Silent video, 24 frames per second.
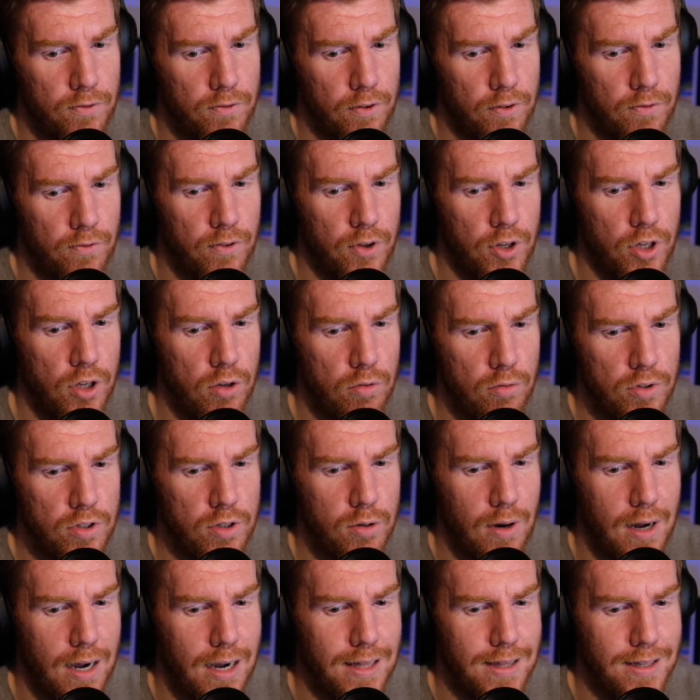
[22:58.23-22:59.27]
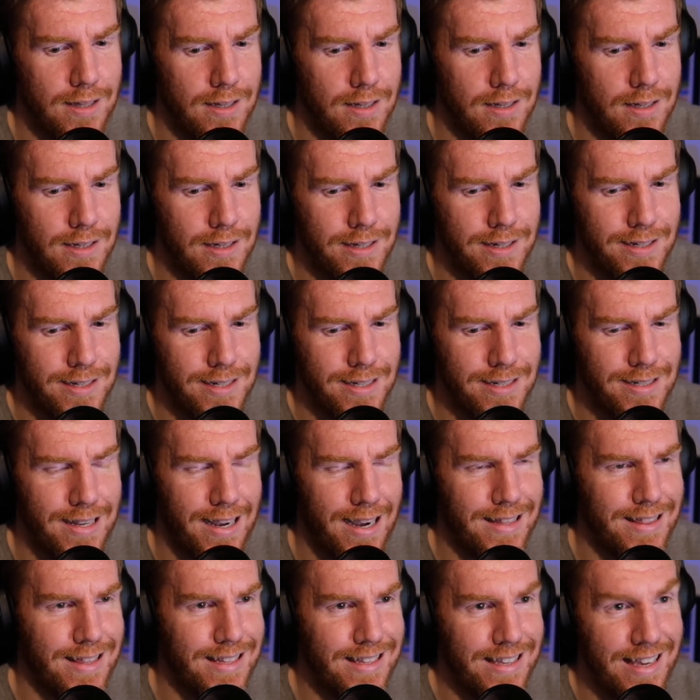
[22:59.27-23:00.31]
for you to either
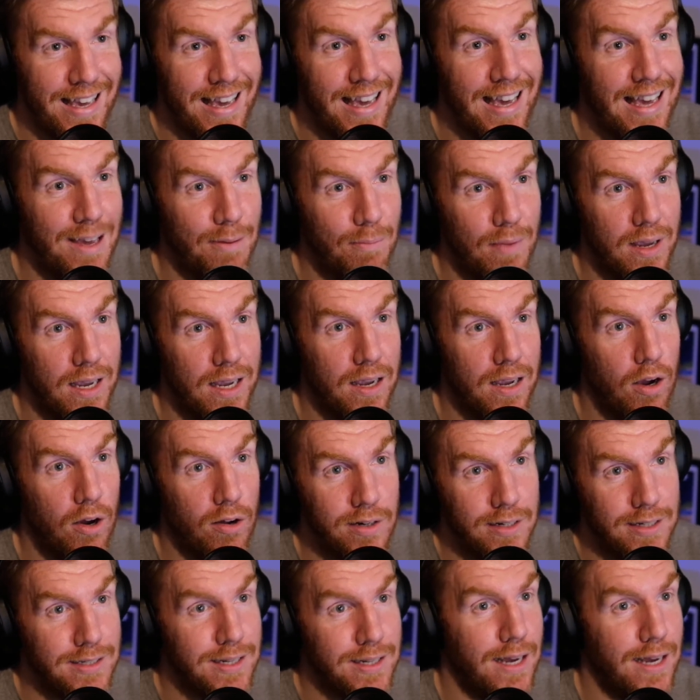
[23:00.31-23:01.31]
decide that you hate me or decide